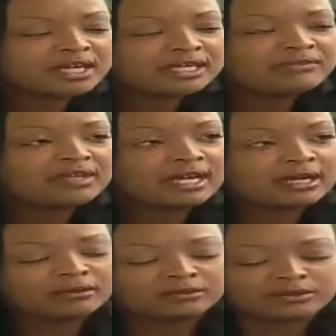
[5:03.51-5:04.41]
giving
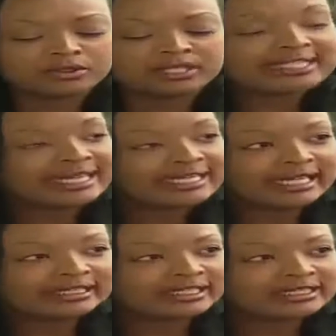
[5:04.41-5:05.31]
the
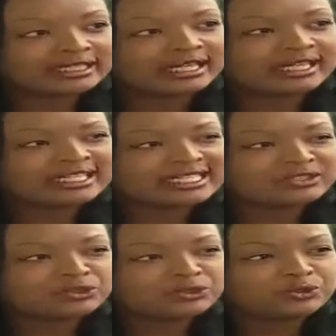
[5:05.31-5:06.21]
deadline is
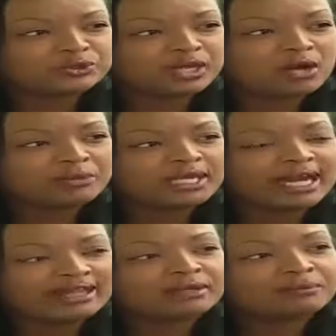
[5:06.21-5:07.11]
in June. How
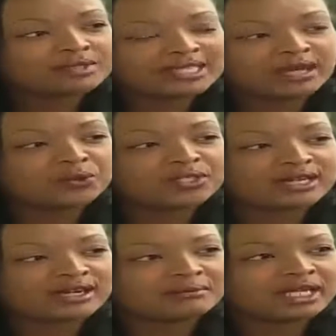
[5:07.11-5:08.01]
many other Saccos
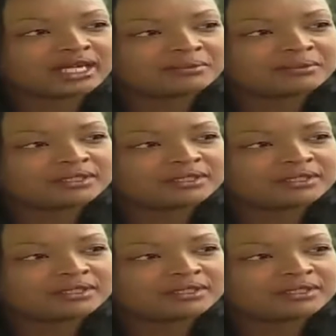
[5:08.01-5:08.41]
are coming up?